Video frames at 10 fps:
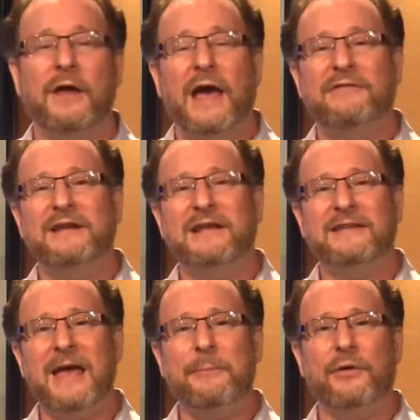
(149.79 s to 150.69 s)
As an
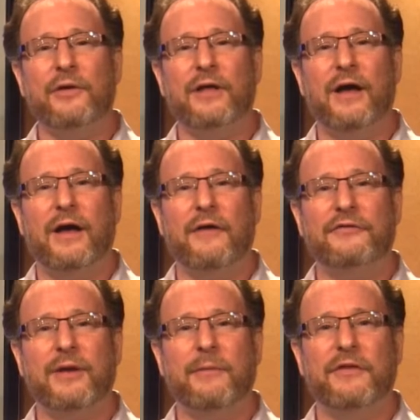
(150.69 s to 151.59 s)
example uh, of
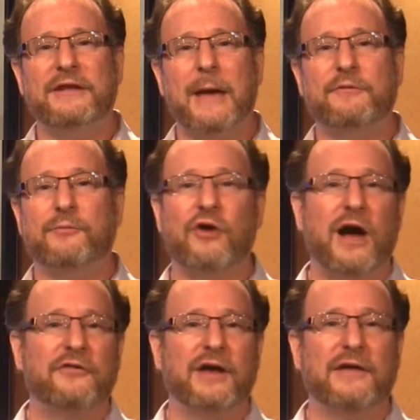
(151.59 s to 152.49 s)
some of the types of
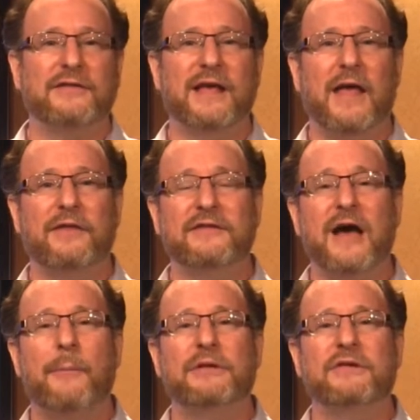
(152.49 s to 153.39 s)
projects that this
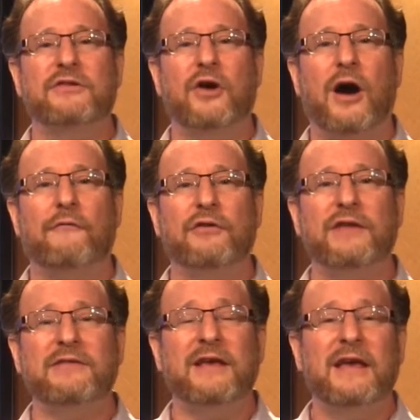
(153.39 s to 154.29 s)
competition offers,
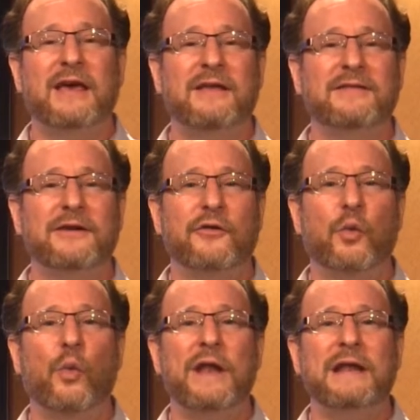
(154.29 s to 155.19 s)
let's consider
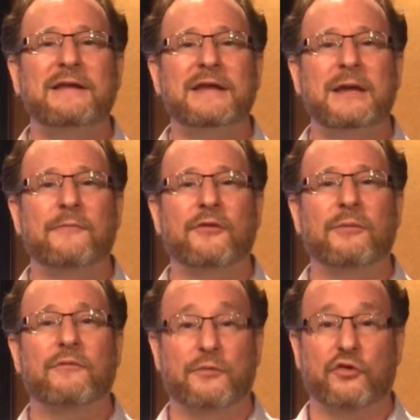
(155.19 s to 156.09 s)
the winning team
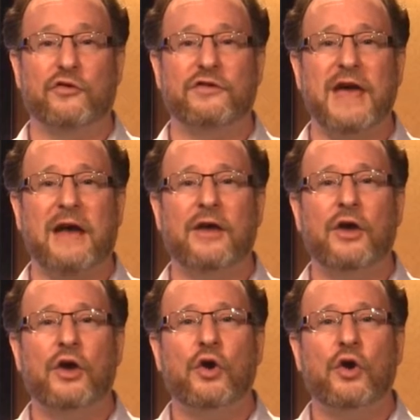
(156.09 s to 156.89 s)
from, from Georgia Tech,